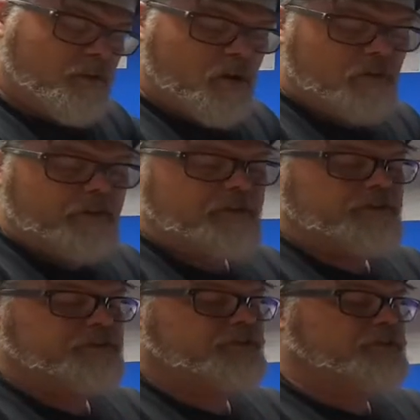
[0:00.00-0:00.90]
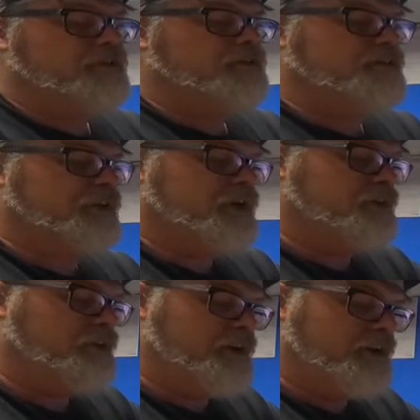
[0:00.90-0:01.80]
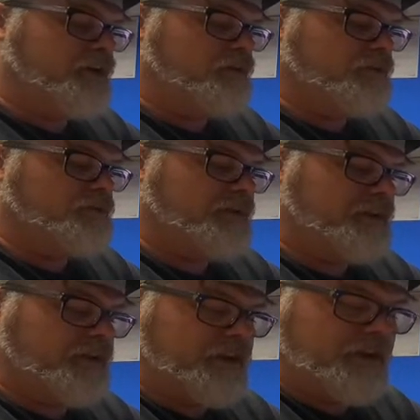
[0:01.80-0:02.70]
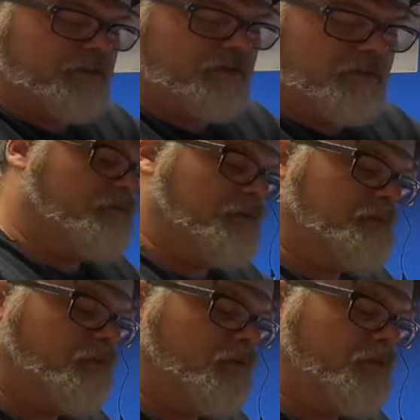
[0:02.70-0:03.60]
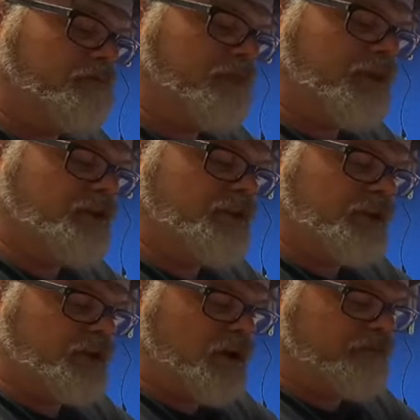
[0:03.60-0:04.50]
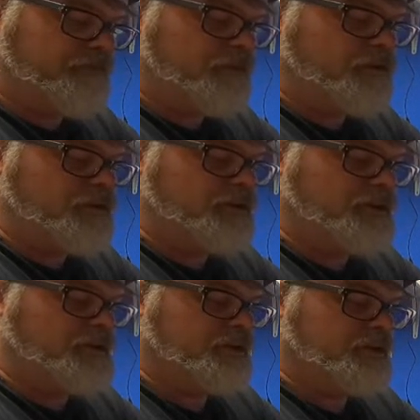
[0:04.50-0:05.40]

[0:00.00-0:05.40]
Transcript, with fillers: so there are screws under here, which we've got to take out. We're going to pull this heat sink off first,